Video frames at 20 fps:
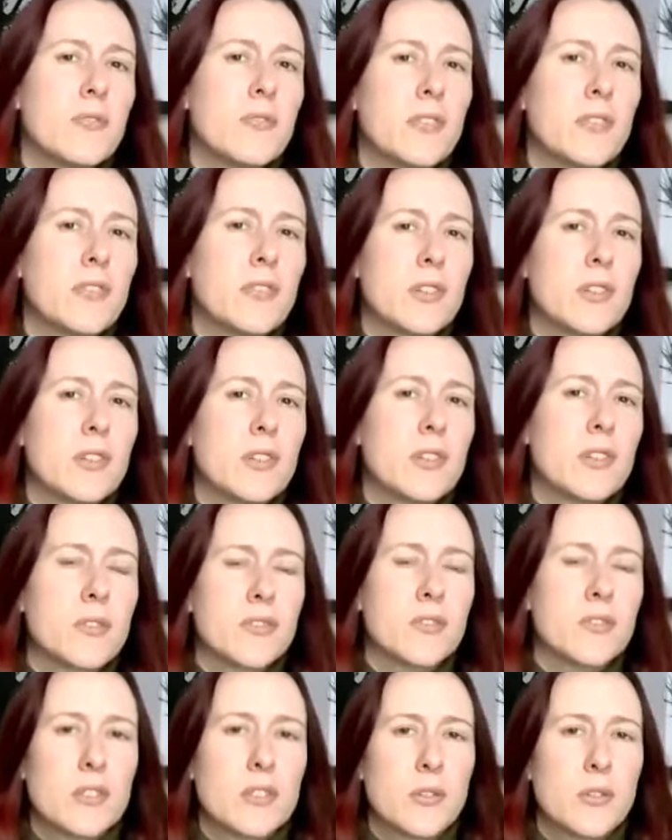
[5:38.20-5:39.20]
to quite a
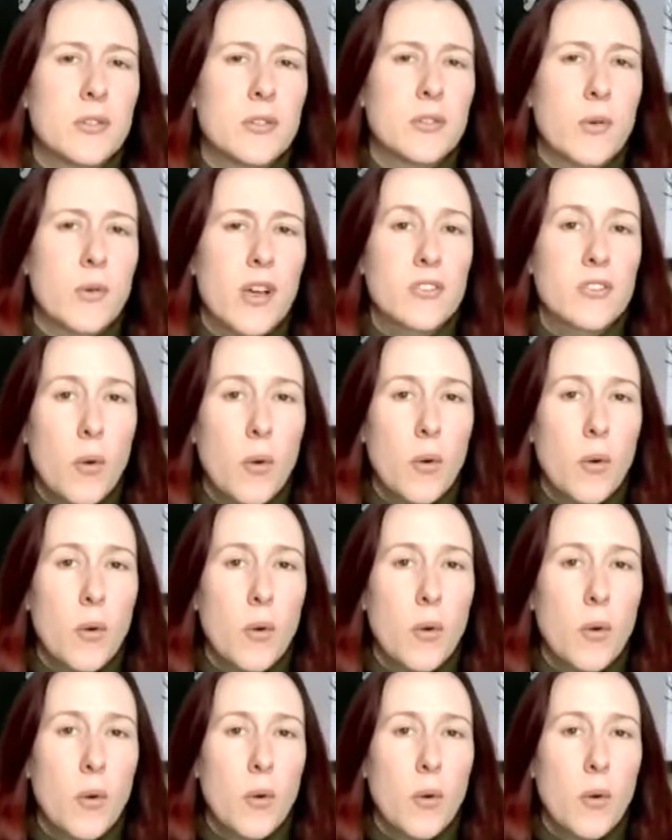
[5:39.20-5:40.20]
topical
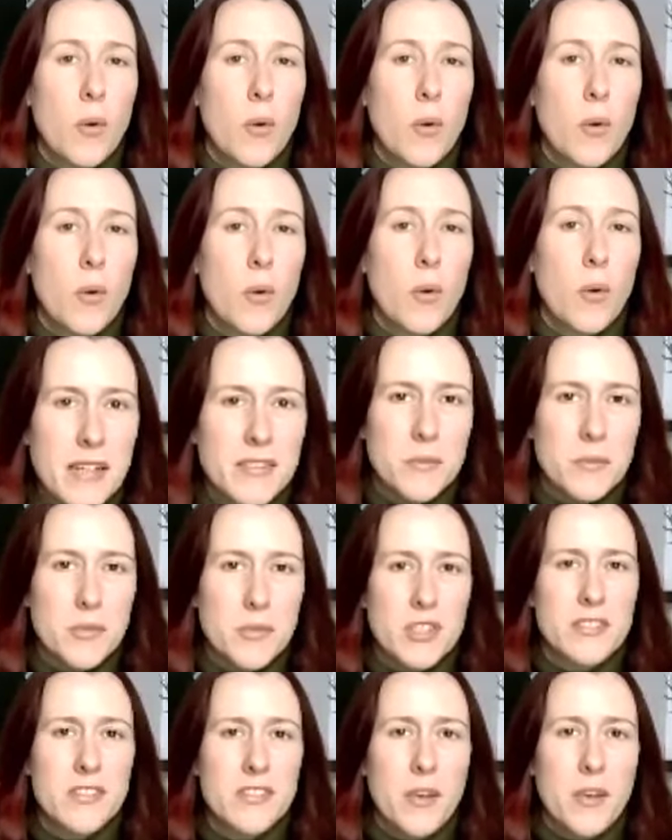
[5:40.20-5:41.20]
matter, which
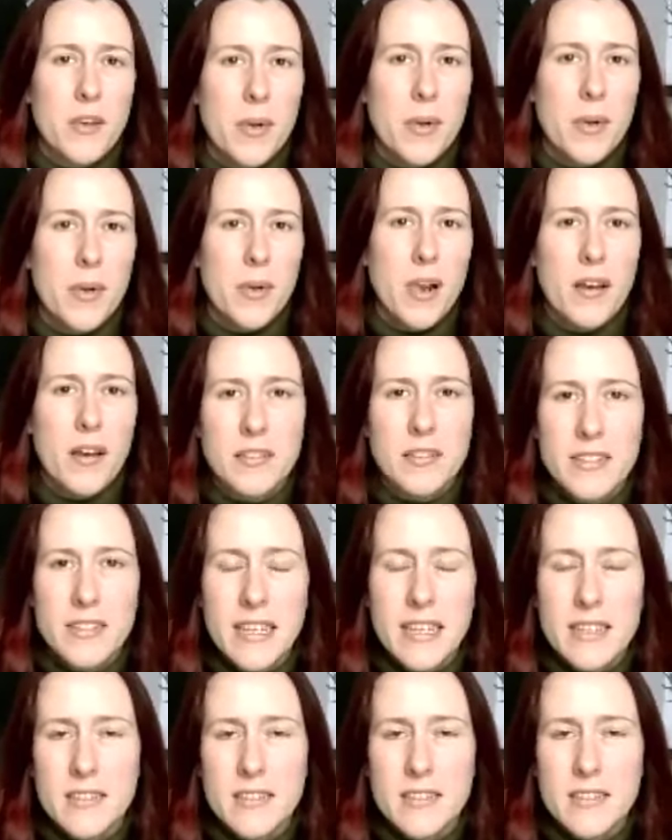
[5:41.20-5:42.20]
is compliance.
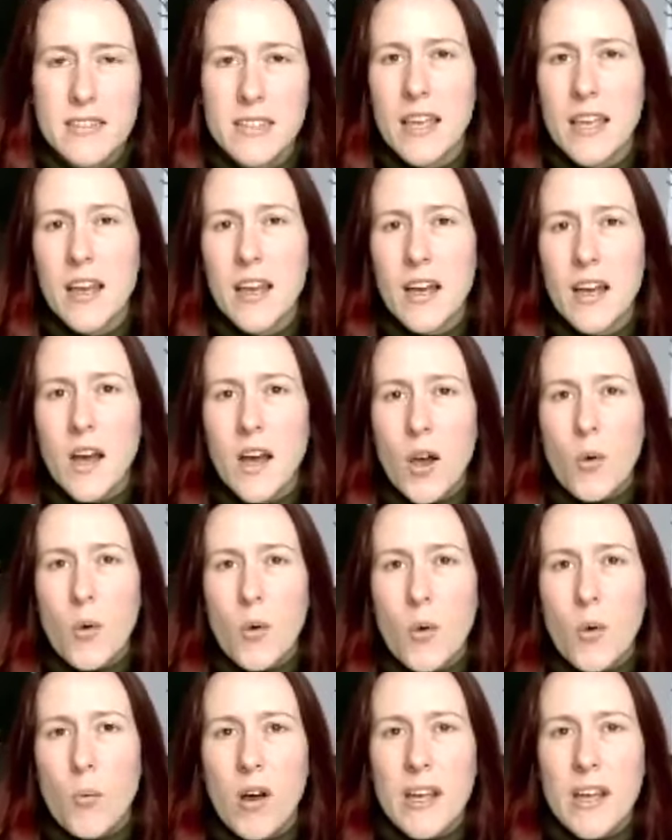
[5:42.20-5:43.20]
Lindsay,
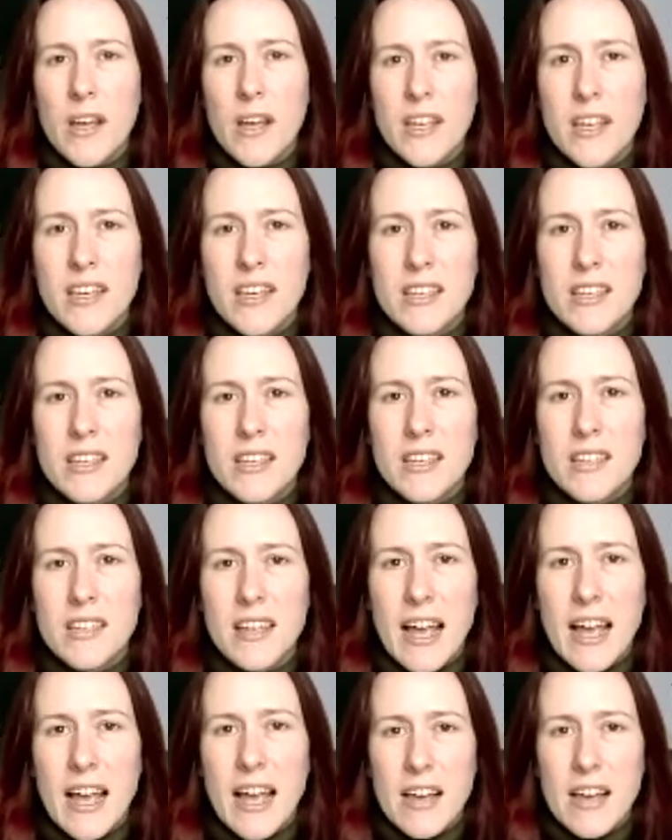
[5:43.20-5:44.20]
why is
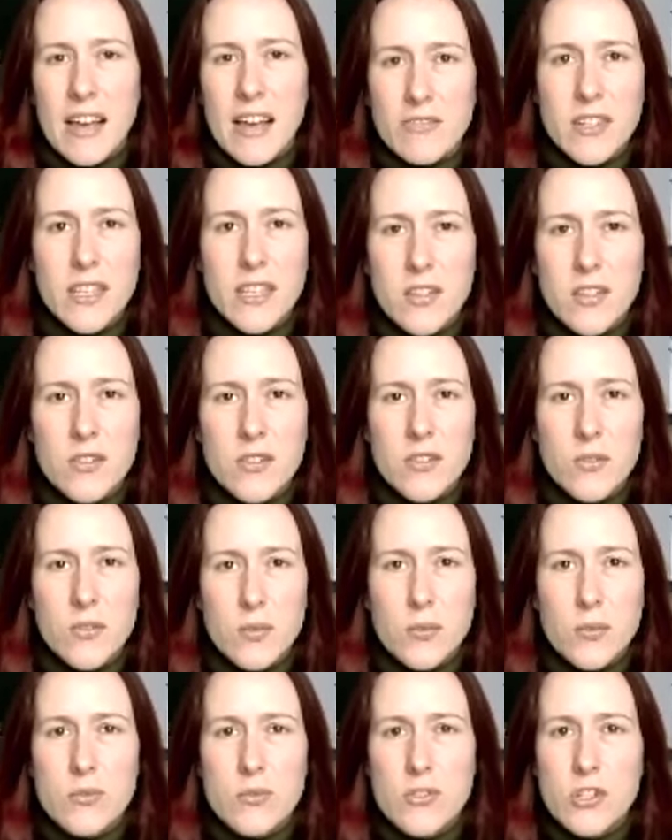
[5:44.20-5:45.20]
having
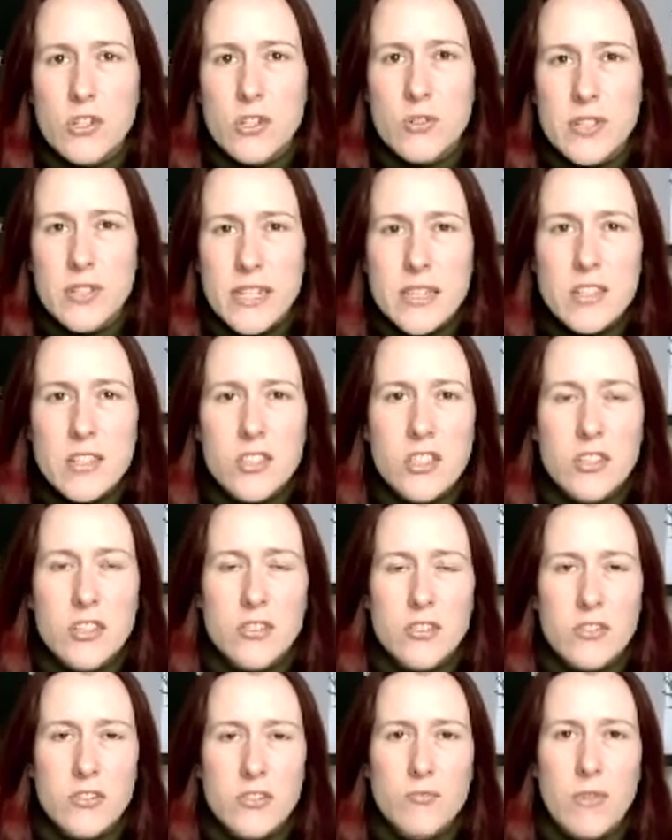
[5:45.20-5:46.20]
your due
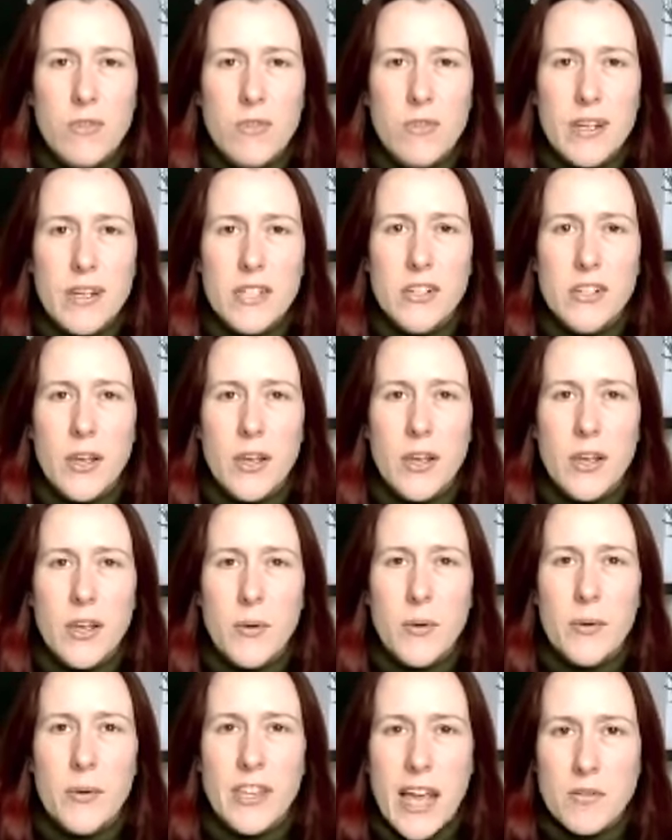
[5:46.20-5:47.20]
diligence ready to go at
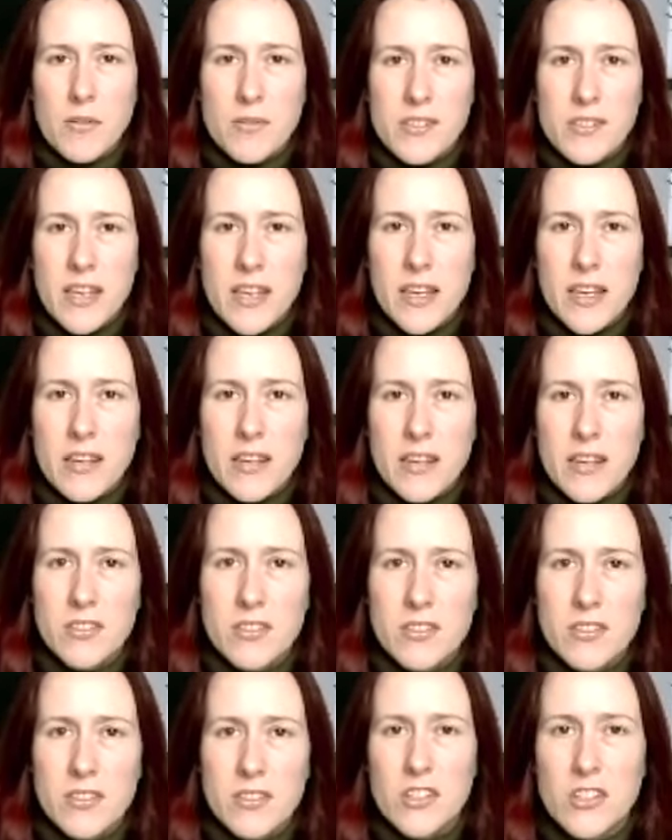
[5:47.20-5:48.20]
the outset
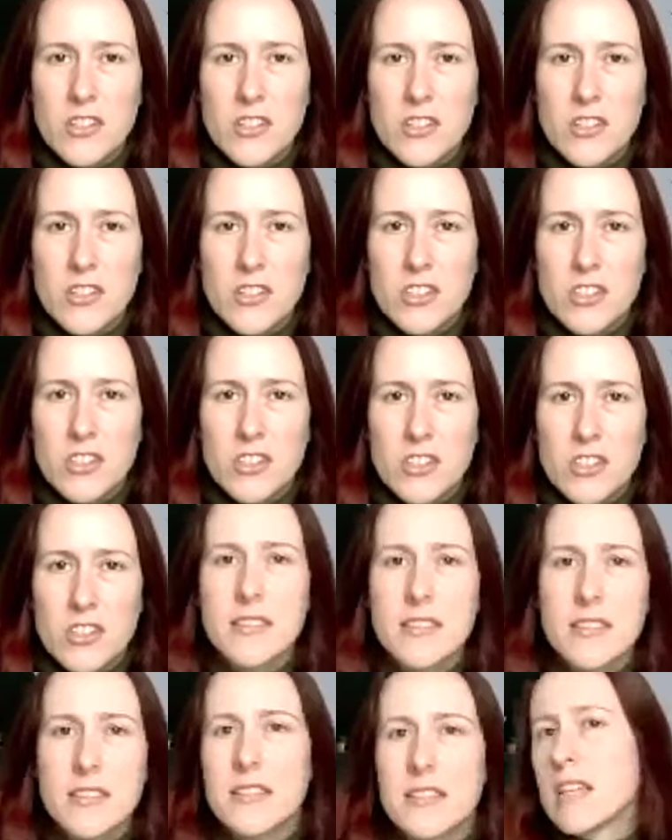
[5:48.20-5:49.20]
such an
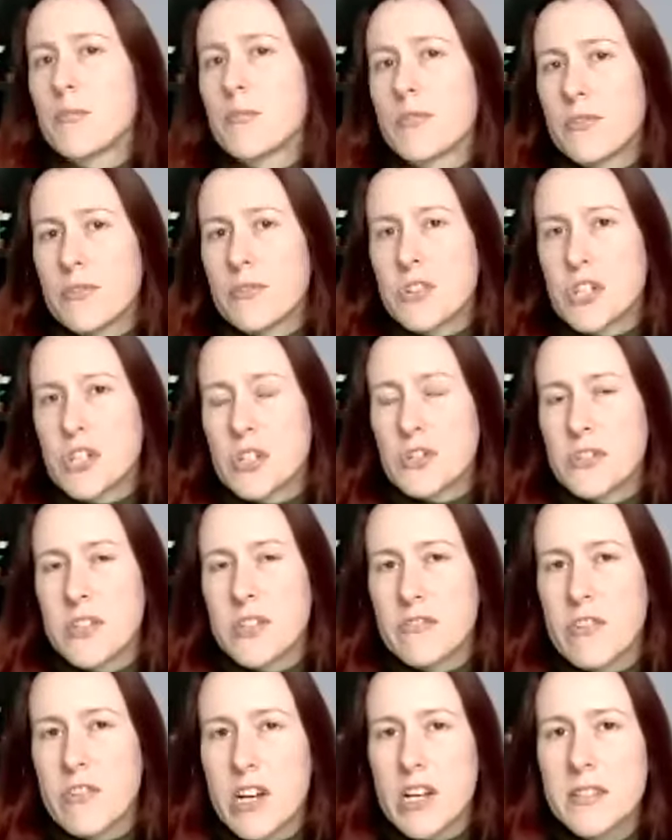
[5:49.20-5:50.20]
easy tip for
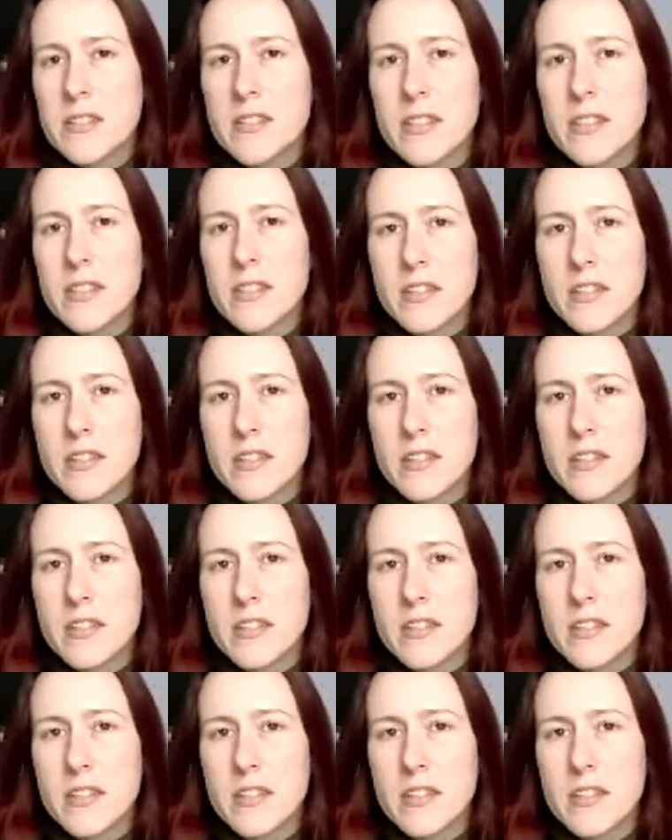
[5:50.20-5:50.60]
reducing risk?